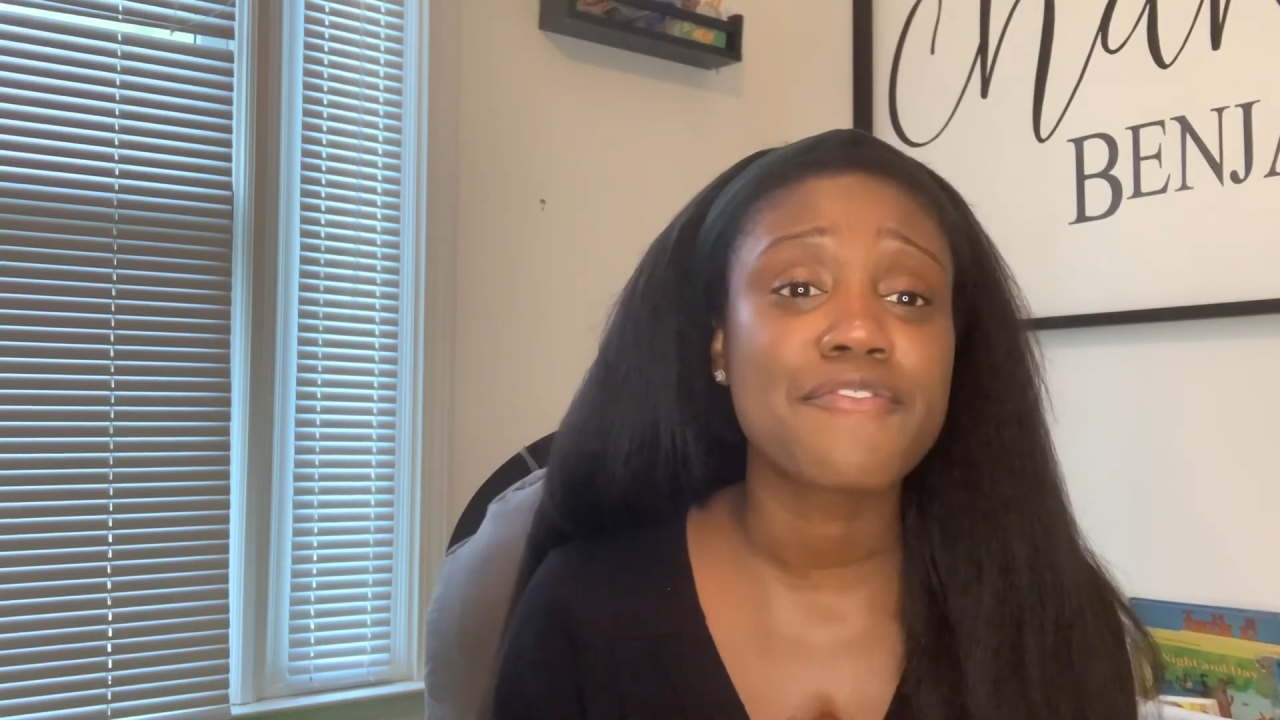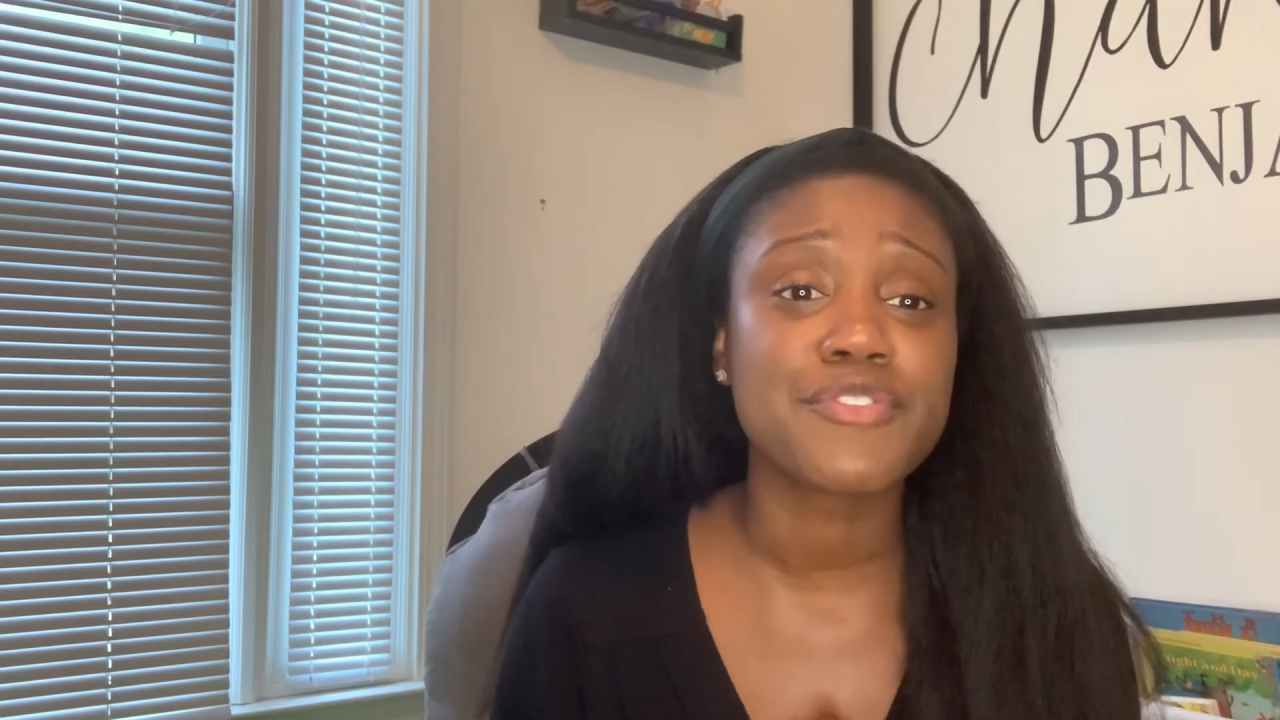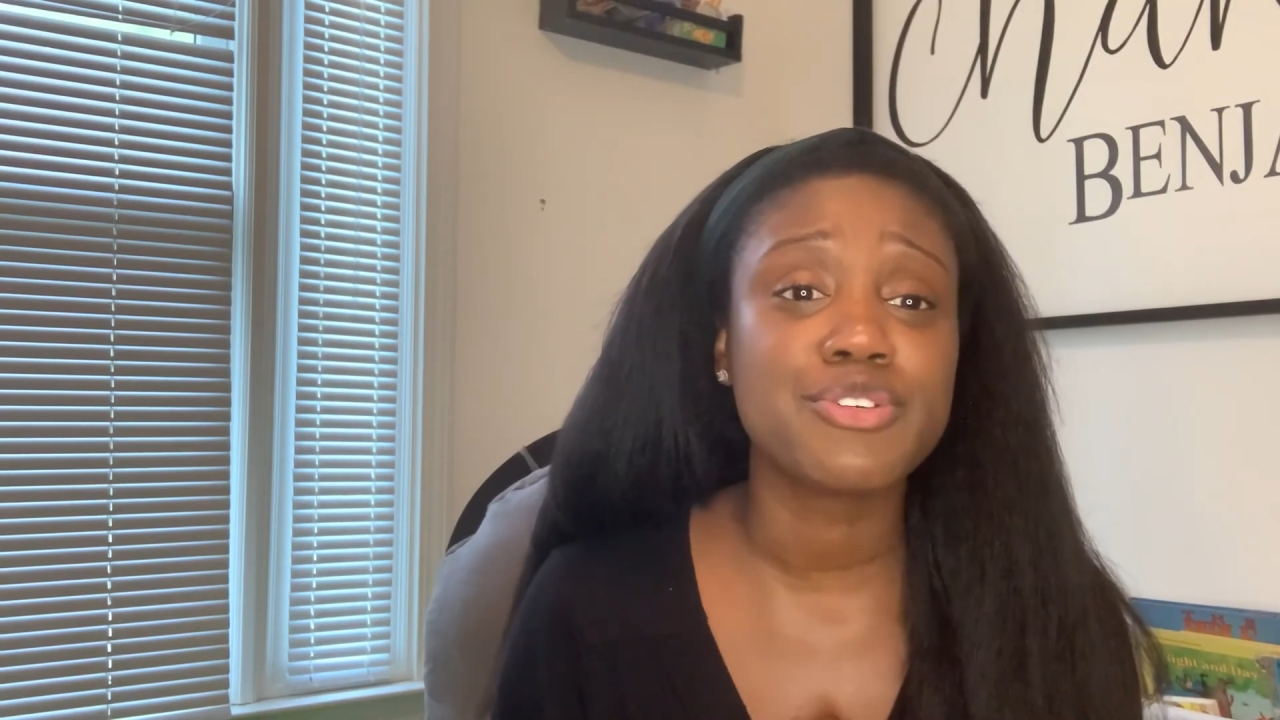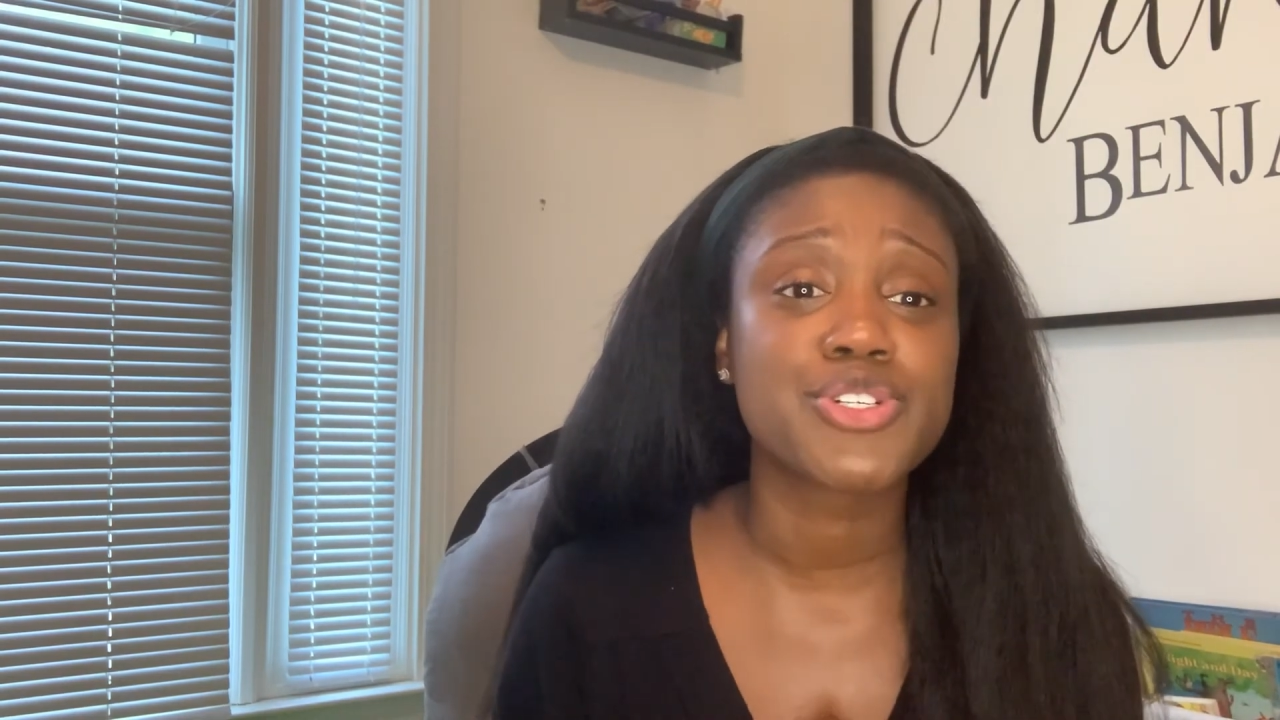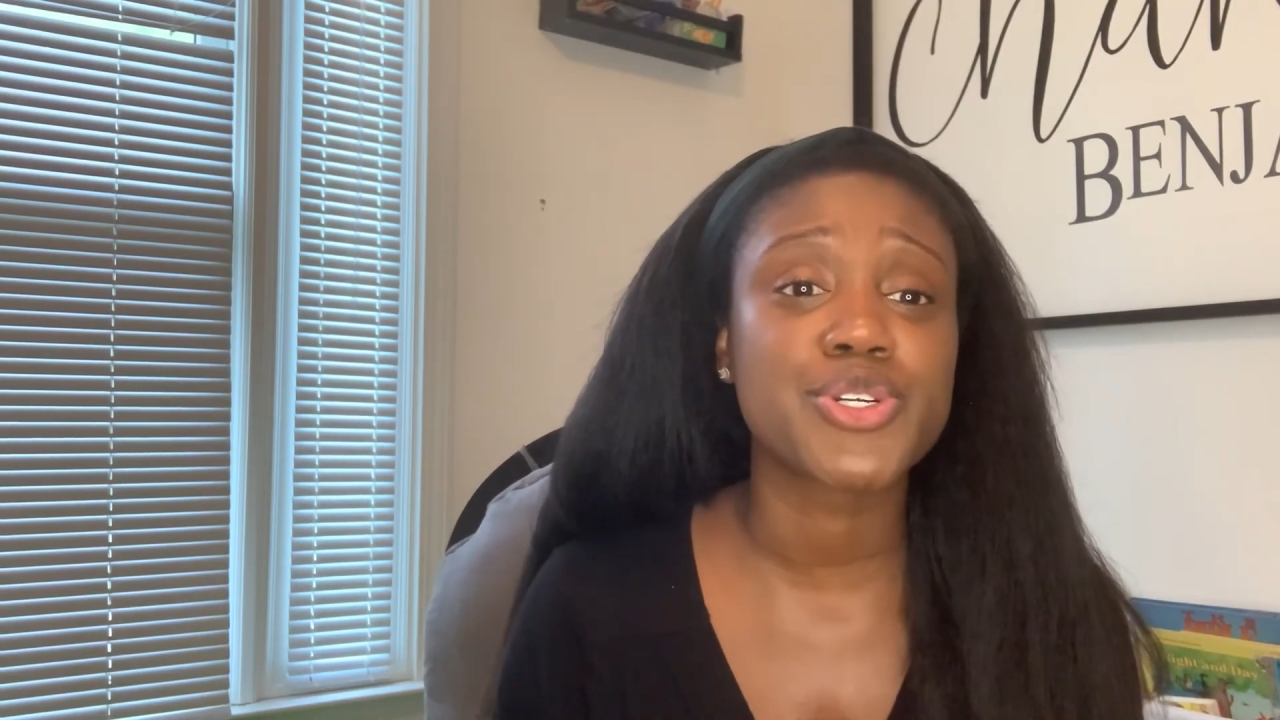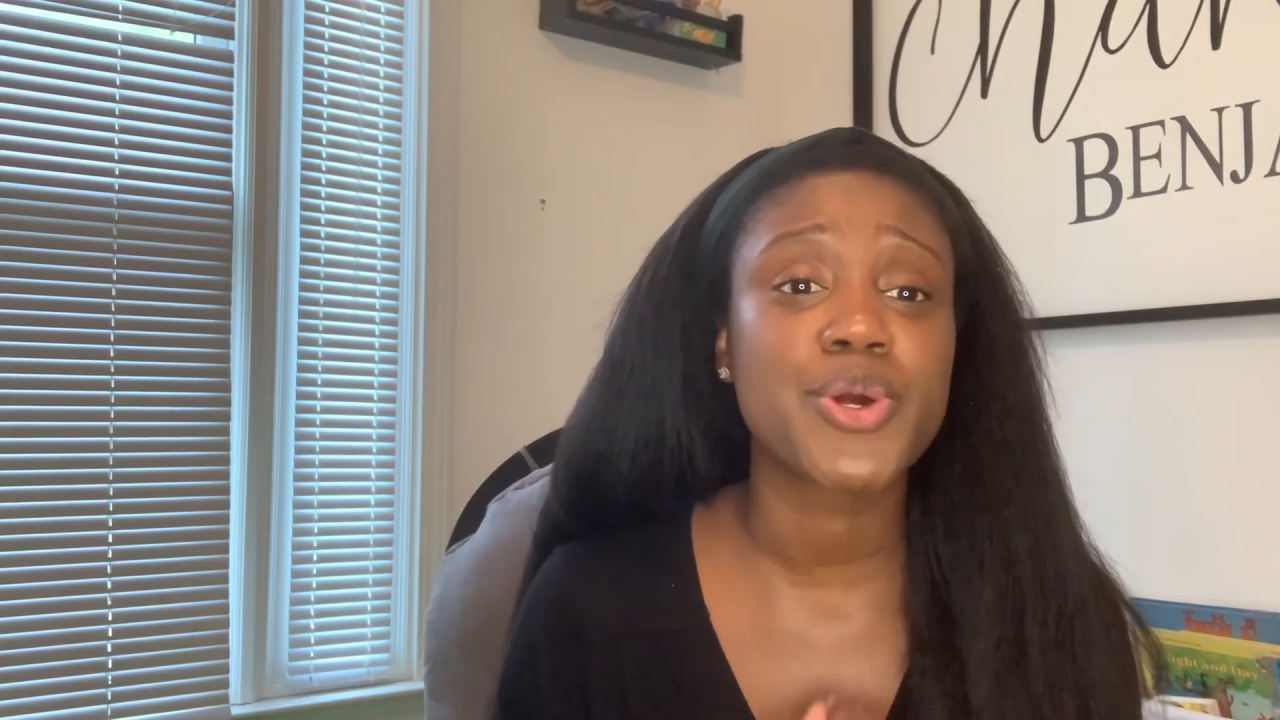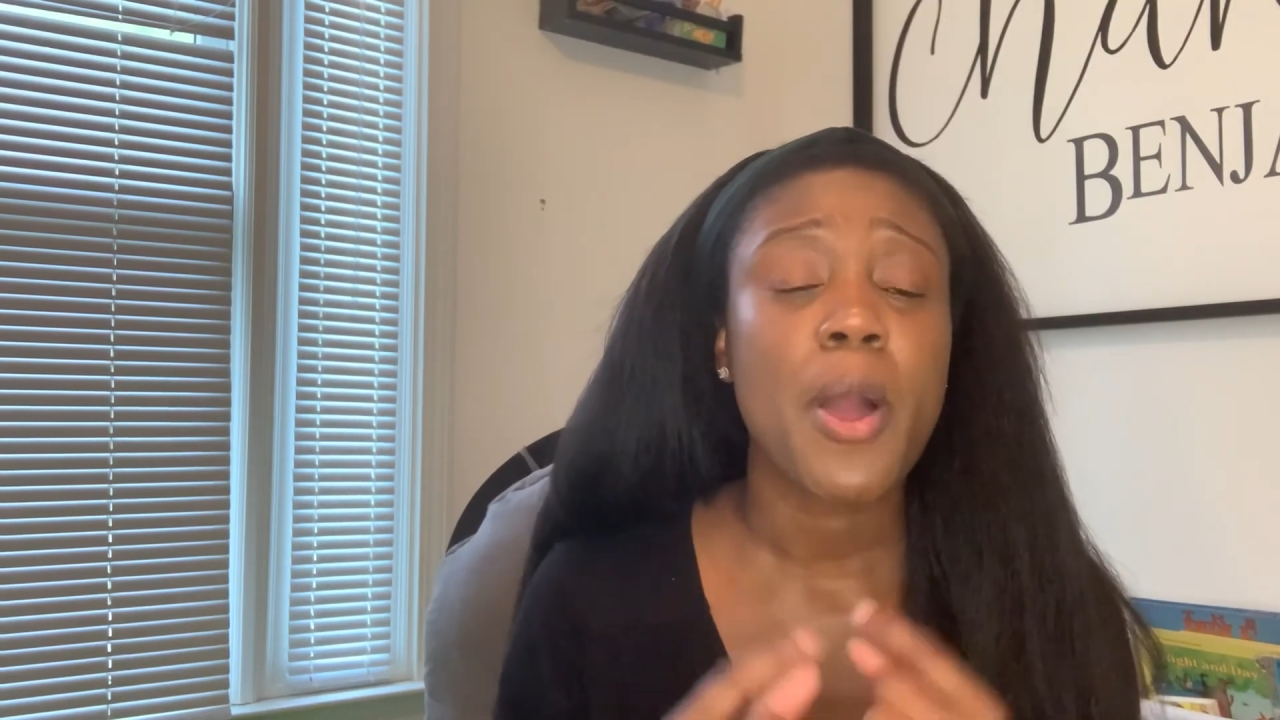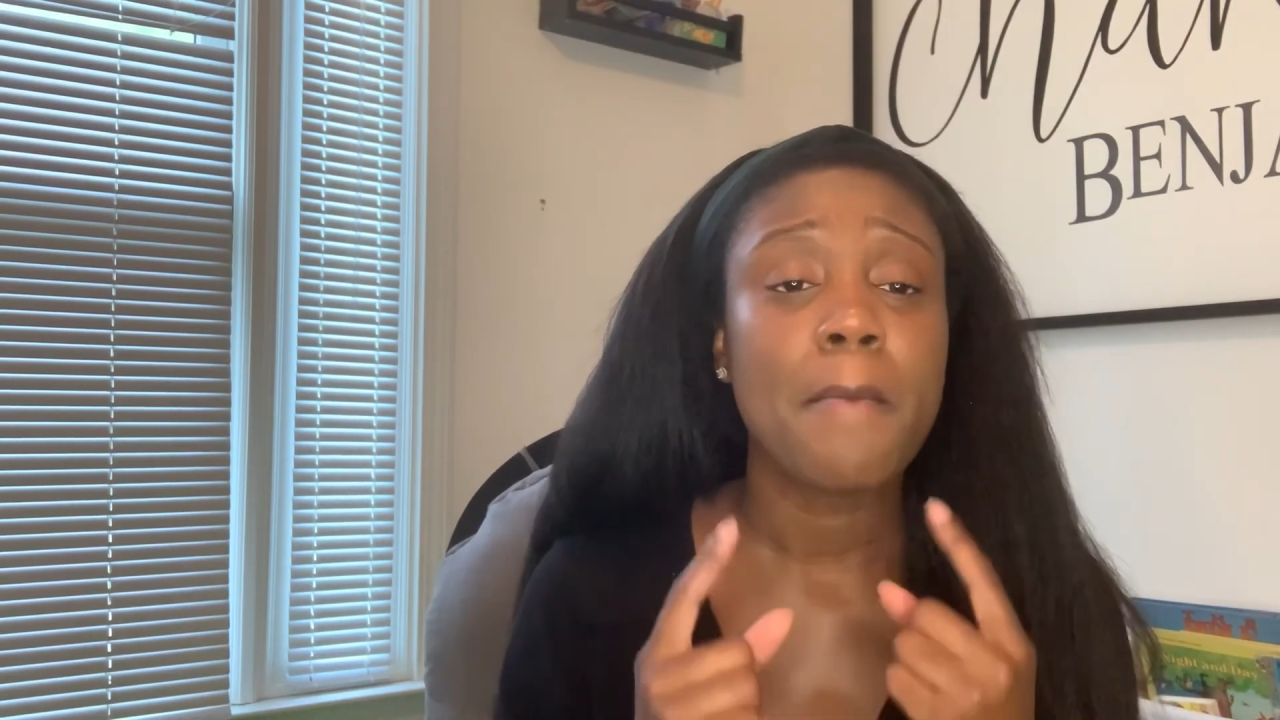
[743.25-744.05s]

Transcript: future,